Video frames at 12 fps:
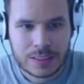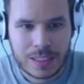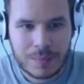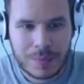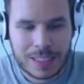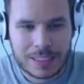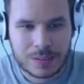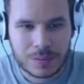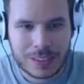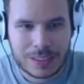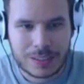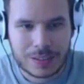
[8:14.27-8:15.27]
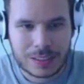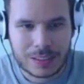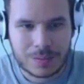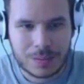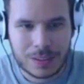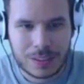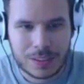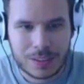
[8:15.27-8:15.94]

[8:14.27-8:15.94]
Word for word: I might have to wait until it gets weaker.